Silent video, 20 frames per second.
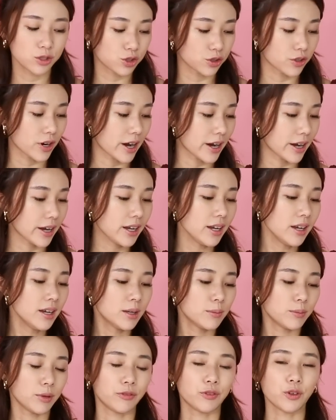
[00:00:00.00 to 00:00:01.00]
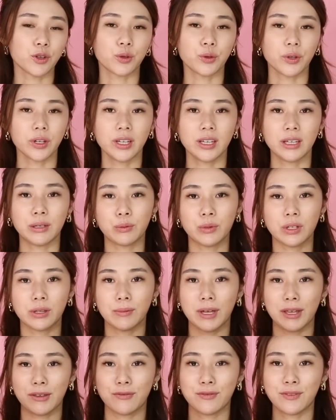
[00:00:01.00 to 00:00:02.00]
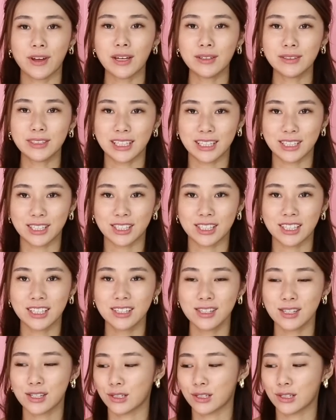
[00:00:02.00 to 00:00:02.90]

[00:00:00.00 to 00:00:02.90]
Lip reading: dry before going in with my foundation.